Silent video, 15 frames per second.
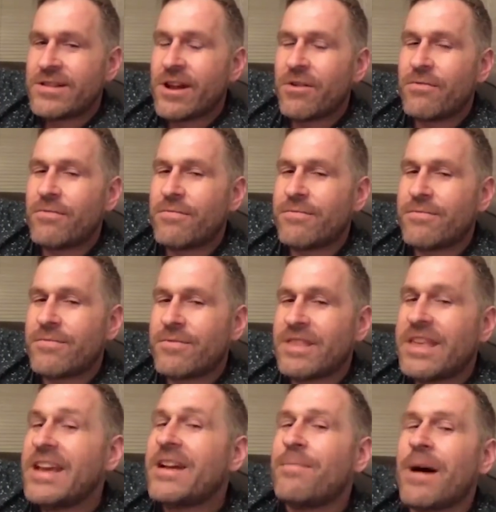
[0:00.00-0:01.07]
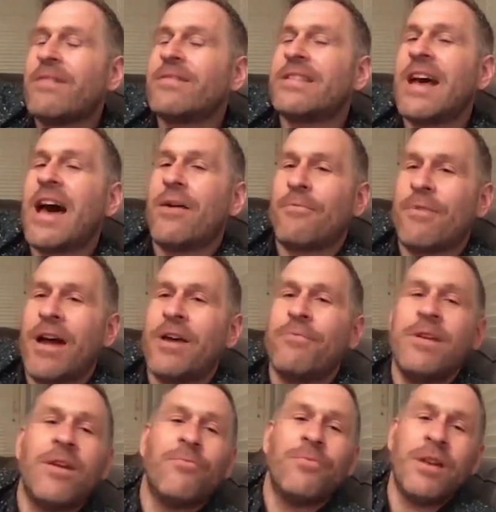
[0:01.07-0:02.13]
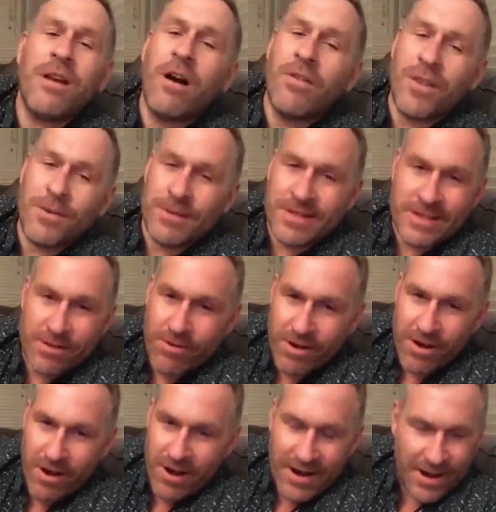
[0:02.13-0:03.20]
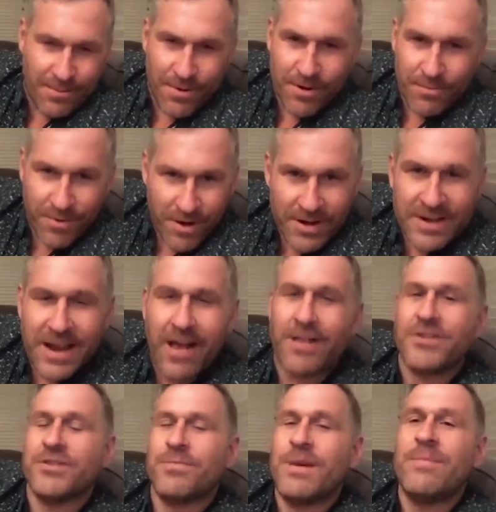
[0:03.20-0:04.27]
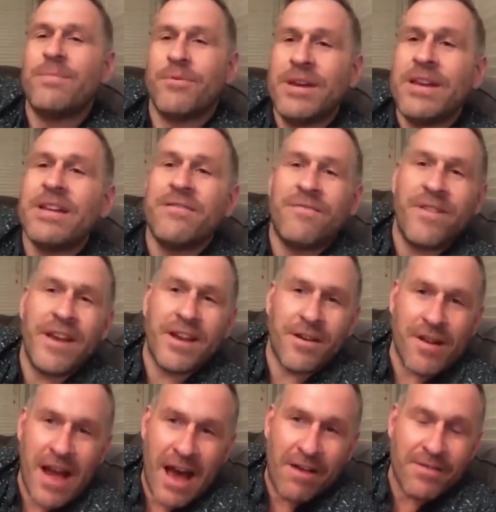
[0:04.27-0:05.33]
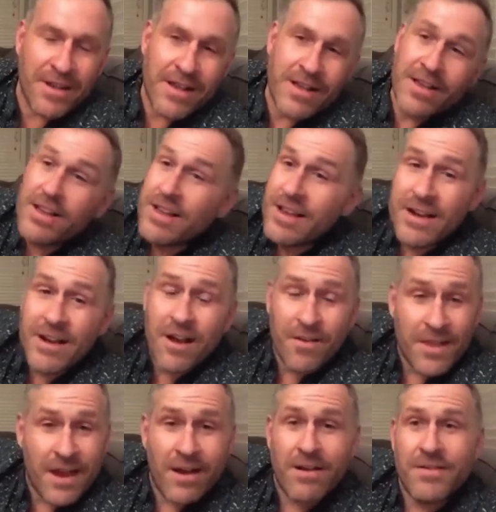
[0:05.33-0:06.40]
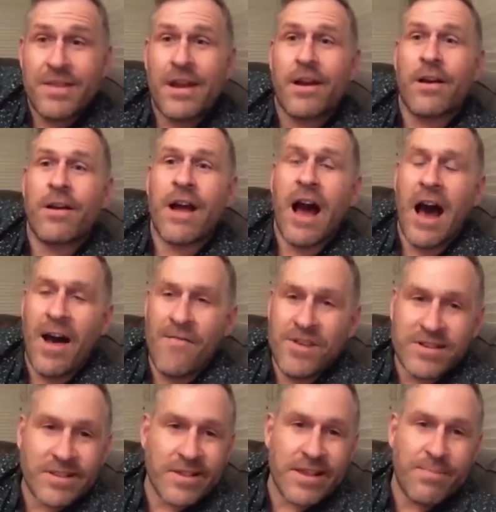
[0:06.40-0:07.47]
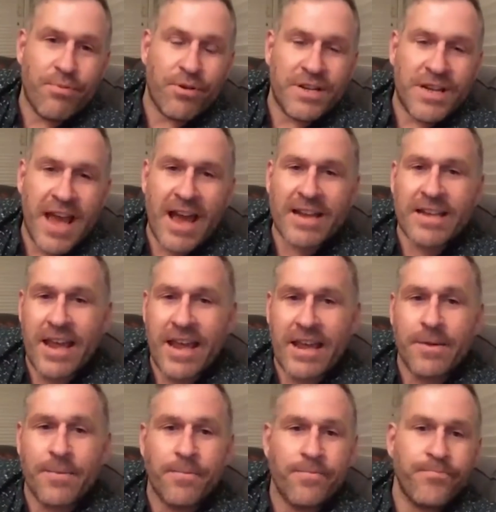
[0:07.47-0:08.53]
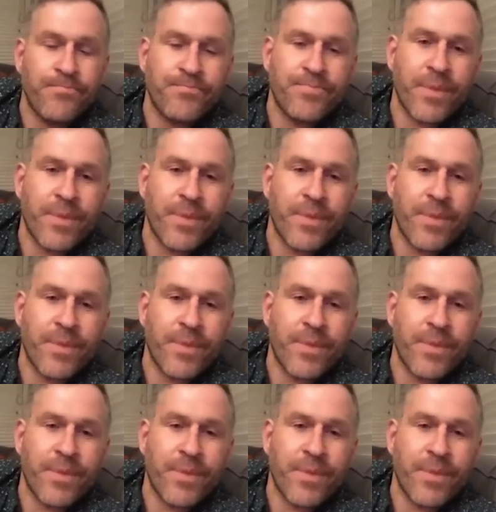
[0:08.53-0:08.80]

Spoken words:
So think about that, right? We all know what's going on here. We're intelligent people. We can figure it out. You know, they're obviously protecting